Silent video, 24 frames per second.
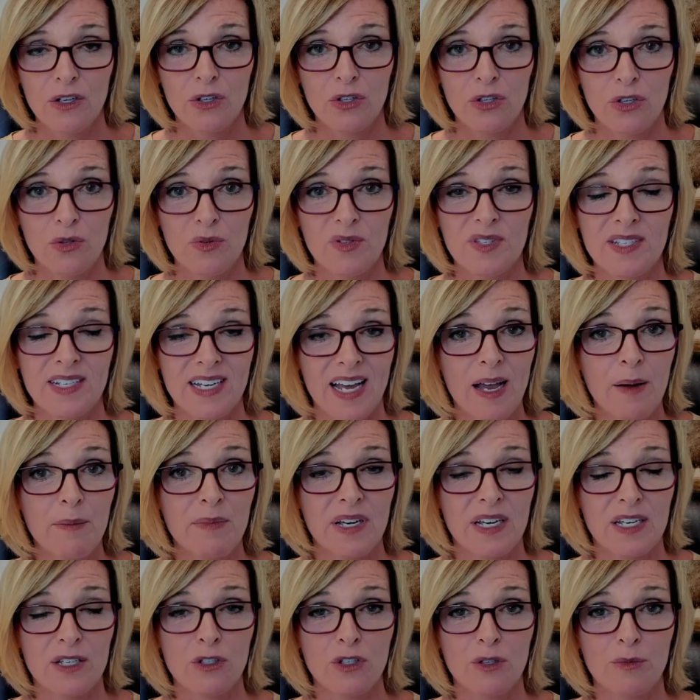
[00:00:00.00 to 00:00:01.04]
you stop
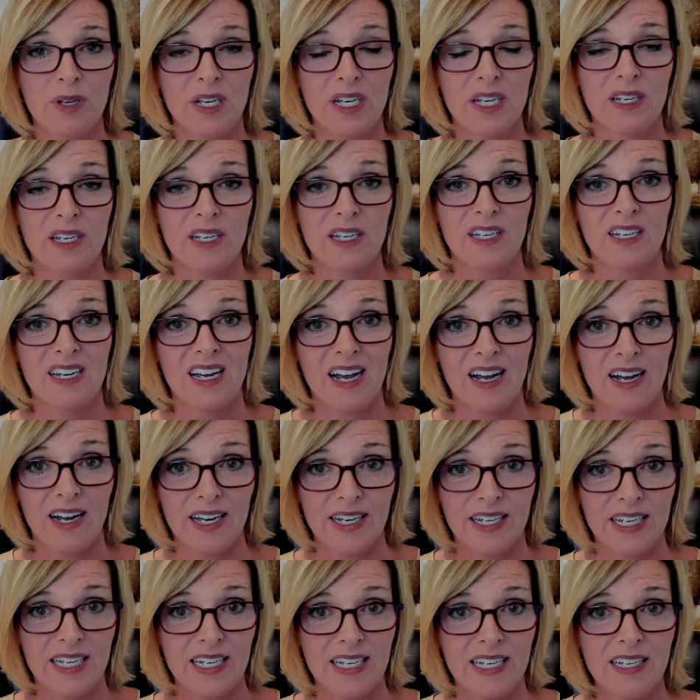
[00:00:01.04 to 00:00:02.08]
masturbating and
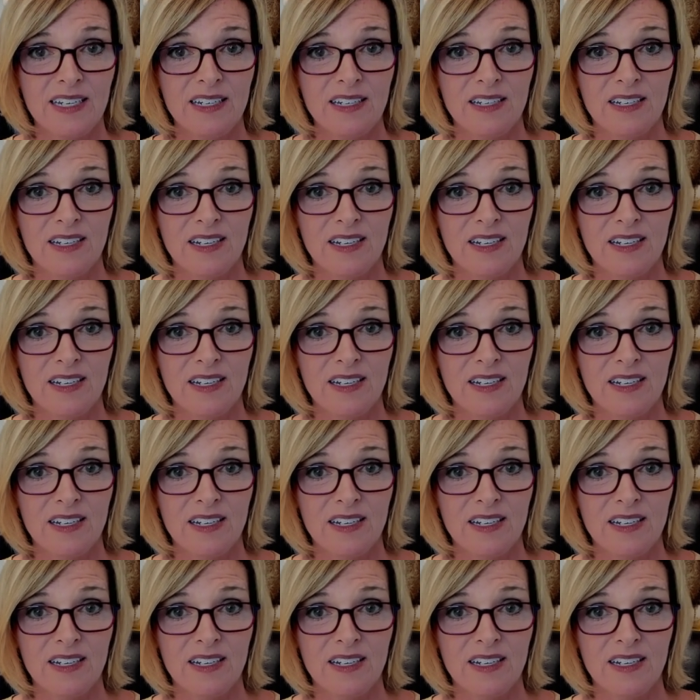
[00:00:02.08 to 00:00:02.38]
hiding it,